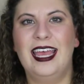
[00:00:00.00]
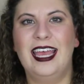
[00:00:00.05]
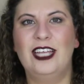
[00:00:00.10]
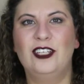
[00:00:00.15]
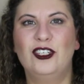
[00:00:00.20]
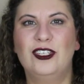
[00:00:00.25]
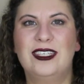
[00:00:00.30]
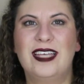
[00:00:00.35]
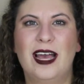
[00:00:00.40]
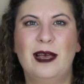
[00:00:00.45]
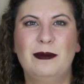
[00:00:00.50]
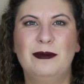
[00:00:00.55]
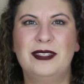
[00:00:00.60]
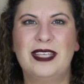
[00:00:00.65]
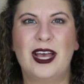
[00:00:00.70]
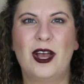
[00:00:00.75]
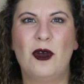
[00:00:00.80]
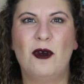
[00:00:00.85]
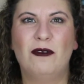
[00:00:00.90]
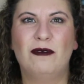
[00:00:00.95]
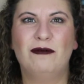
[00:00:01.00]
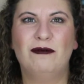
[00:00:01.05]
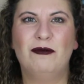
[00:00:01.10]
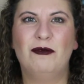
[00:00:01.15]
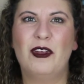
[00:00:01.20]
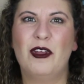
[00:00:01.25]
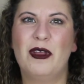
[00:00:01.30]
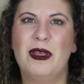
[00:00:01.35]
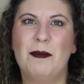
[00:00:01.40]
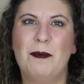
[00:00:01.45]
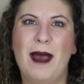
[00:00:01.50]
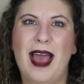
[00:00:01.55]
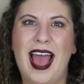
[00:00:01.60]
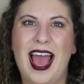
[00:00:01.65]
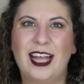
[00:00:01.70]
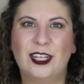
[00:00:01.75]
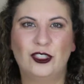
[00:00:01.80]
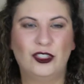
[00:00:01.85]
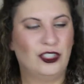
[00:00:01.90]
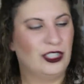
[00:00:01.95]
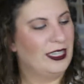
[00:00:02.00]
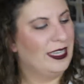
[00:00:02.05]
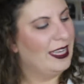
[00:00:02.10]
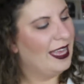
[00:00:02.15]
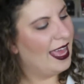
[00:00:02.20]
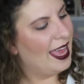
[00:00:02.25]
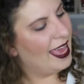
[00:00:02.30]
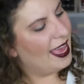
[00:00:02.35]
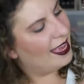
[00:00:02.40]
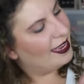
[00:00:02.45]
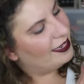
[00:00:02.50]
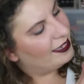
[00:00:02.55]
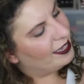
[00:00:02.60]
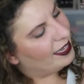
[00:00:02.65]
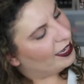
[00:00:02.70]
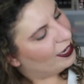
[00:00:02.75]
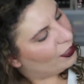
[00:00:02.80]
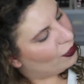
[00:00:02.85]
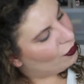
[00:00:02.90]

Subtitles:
it just comes out very patchy and